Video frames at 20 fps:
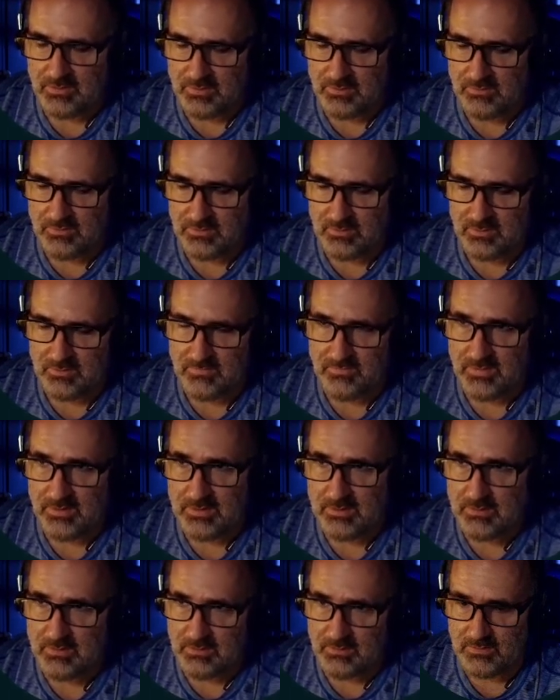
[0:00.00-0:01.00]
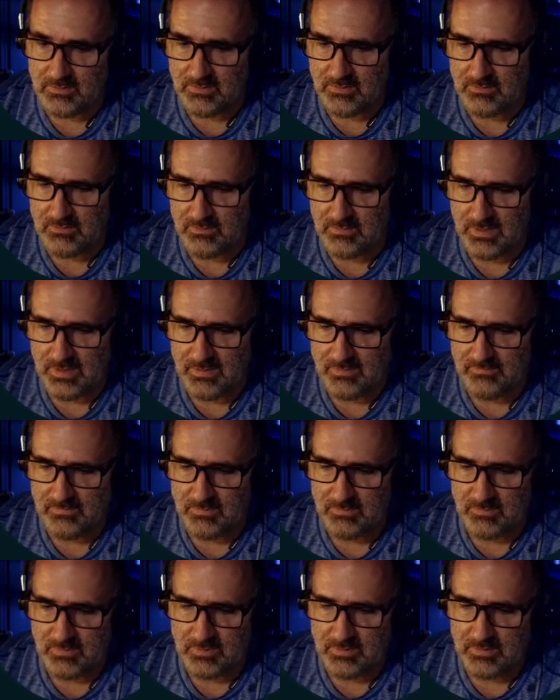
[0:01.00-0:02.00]
user interface, so you can do that if you
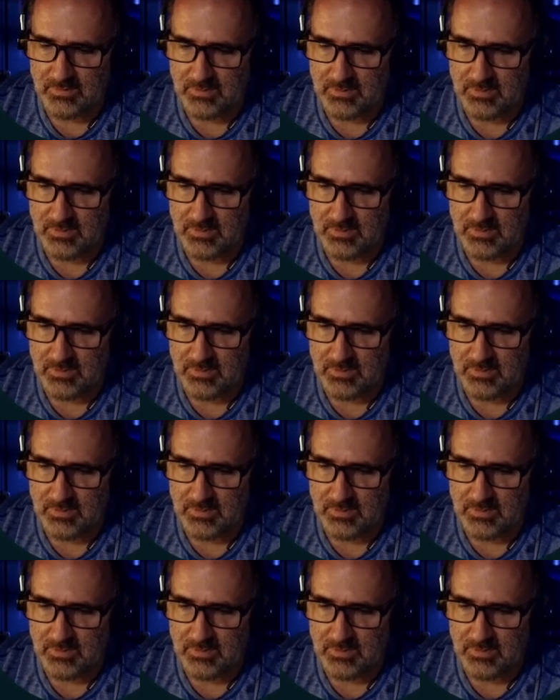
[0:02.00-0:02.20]
want.